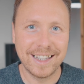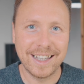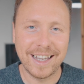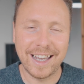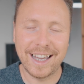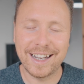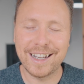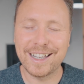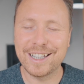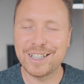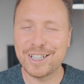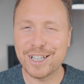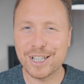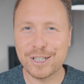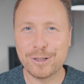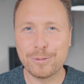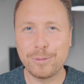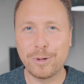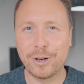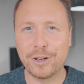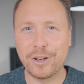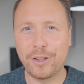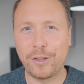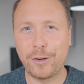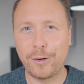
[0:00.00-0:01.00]
and I just
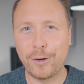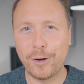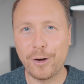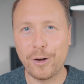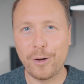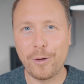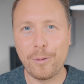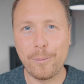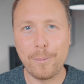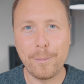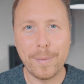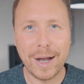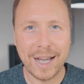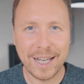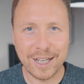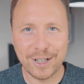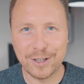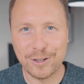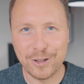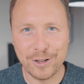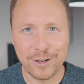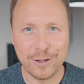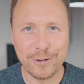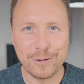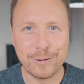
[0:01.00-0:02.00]
want to throw
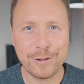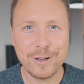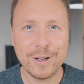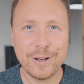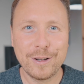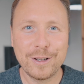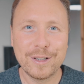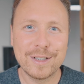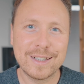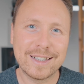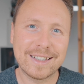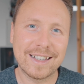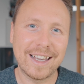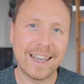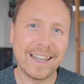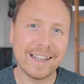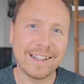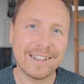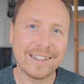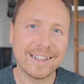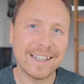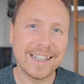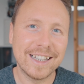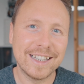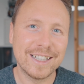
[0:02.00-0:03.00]

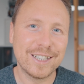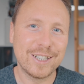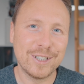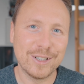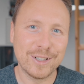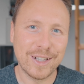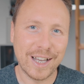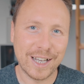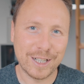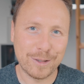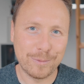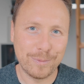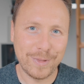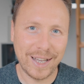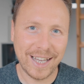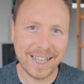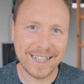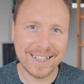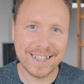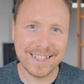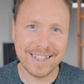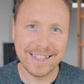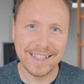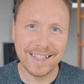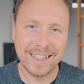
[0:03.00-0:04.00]
Microscale into that
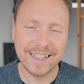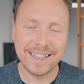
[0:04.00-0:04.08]
mix.